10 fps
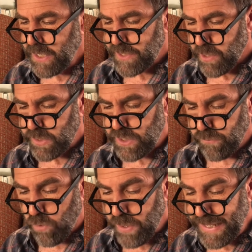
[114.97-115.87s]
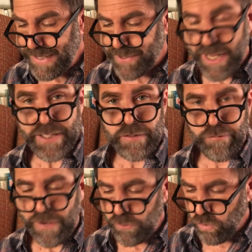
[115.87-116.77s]
so as to avoid the attendant
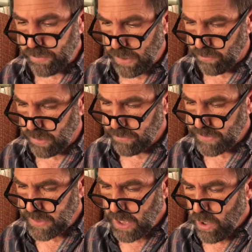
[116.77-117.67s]
fungal problems